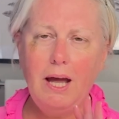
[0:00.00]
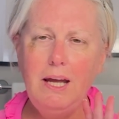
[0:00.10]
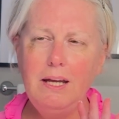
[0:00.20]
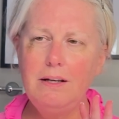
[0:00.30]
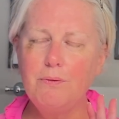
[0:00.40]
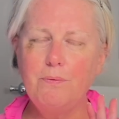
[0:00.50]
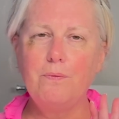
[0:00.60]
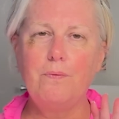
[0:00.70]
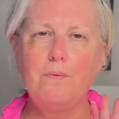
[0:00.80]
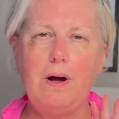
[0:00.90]
And
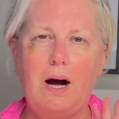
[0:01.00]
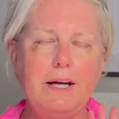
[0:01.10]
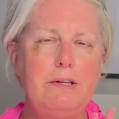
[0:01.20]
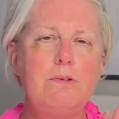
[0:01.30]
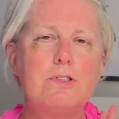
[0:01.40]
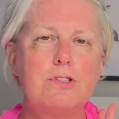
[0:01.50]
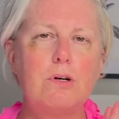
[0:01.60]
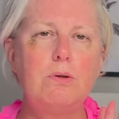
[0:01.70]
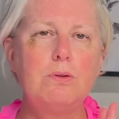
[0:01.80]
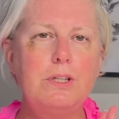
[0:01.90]
I use
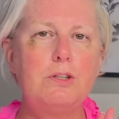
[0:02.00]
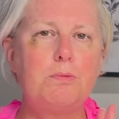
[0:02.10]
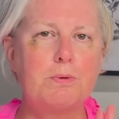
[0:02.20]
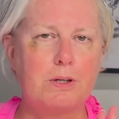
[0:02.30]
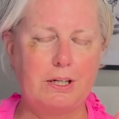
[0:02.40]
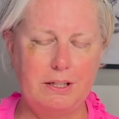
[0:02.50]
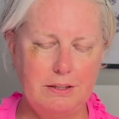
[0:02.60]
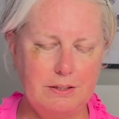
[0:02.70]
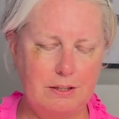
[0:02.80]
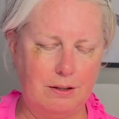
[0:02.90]
so little
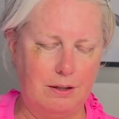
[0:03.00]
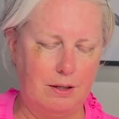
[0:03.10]
product.